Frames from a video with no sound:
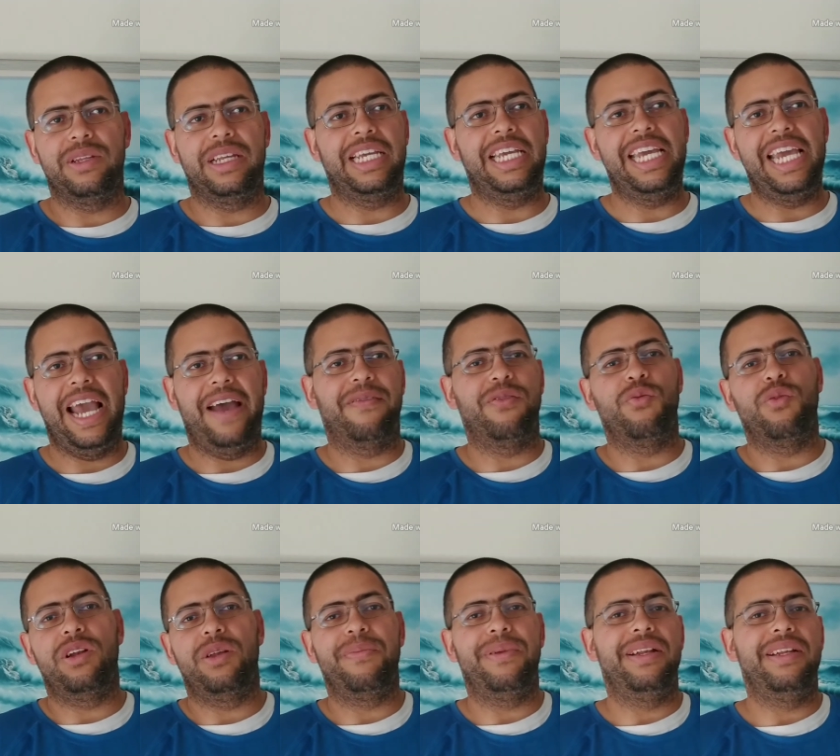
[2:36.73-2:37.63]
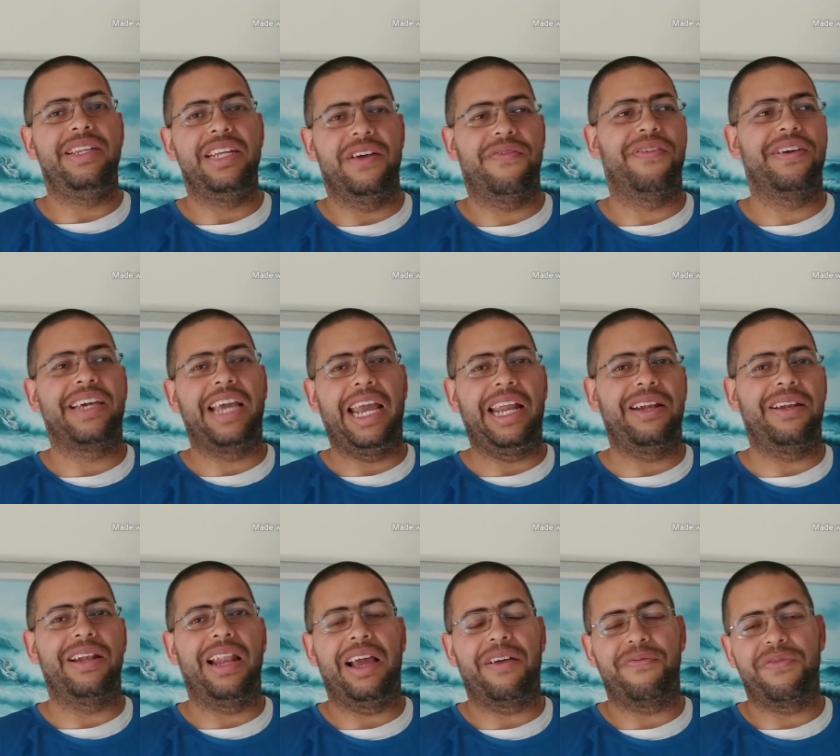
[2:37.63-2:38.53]
he haven't really been
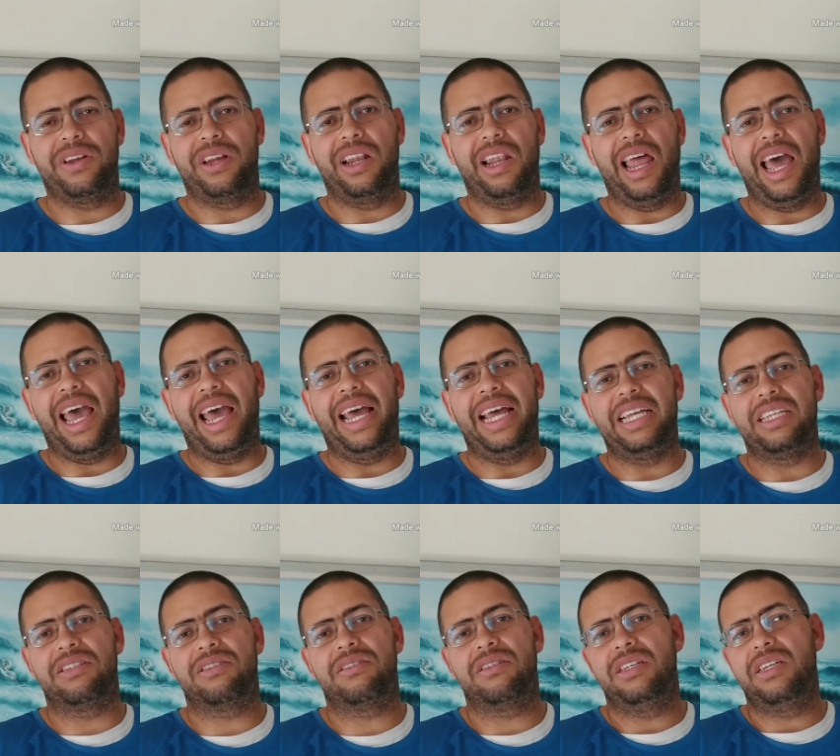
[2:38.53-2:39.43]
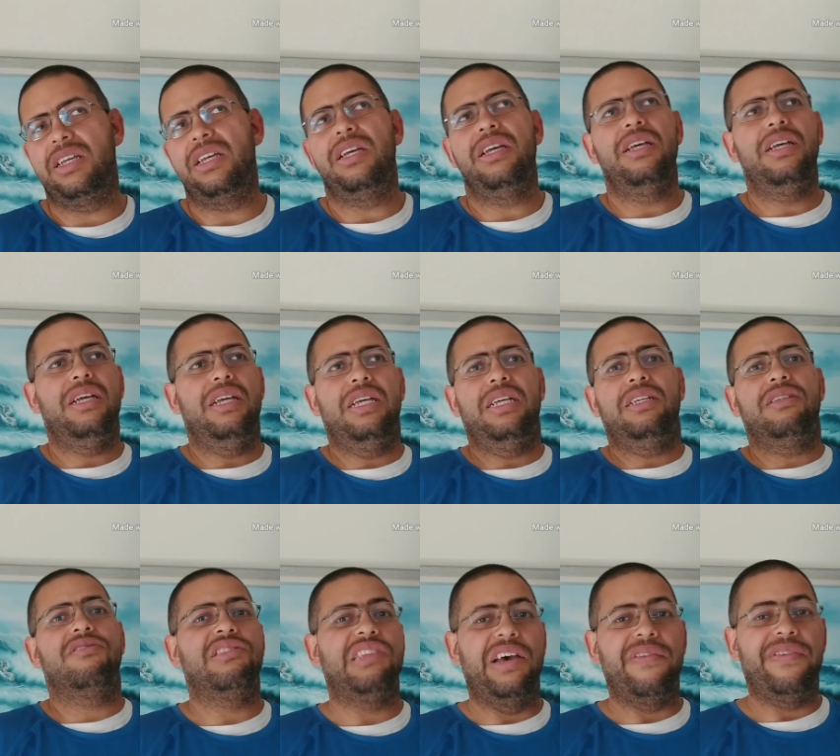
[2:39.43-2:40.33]
defecating like for the last
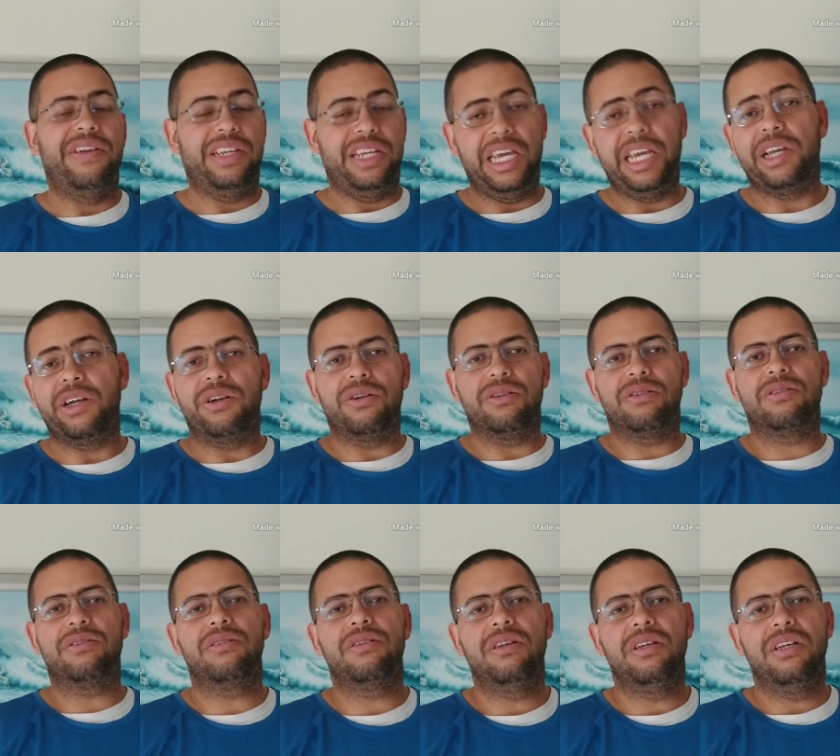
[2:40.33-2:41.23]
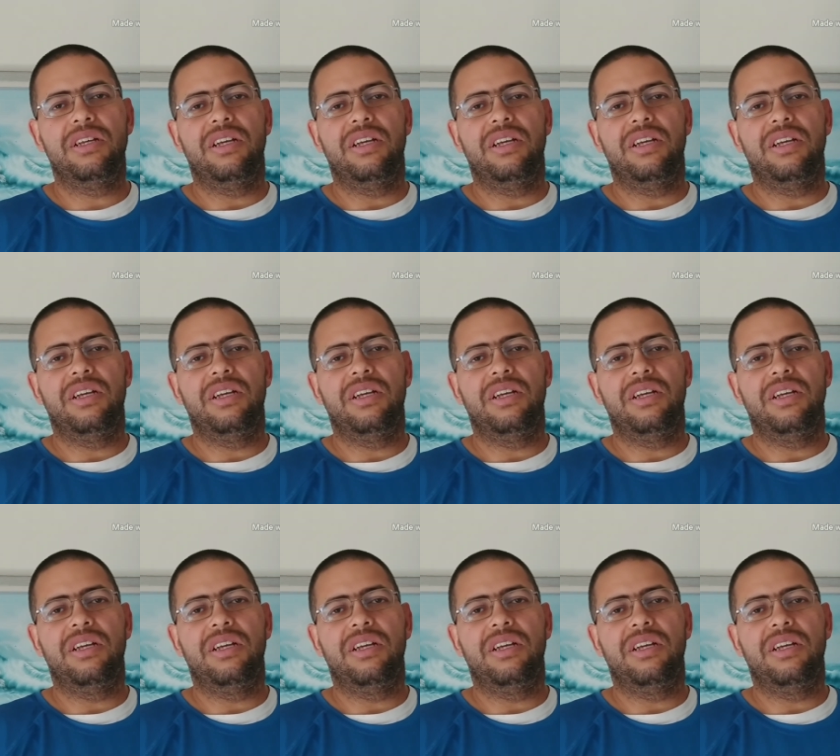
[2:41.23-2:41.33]
seven years.